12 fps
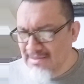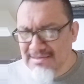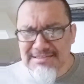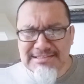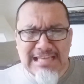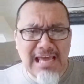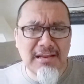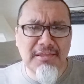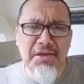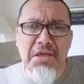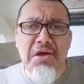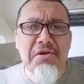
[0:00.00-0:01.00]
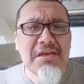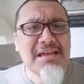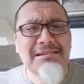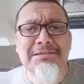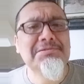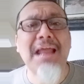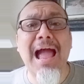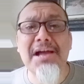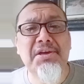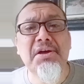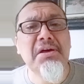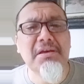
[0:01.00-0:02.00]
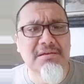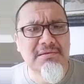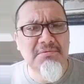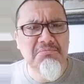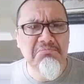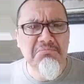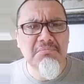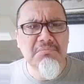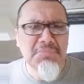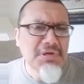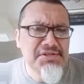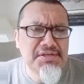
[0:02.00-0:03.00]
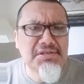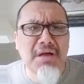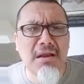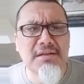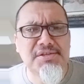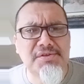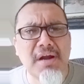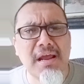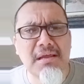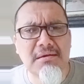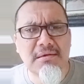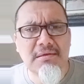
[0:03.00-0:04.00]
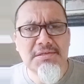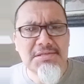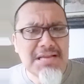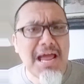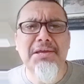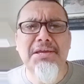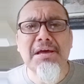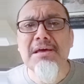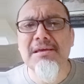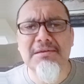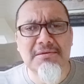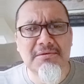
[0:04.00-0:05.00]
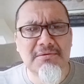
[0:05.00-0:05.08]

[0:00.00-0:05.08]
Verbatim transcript: The State of the Union, not good. Let's just call it straight. It's not good.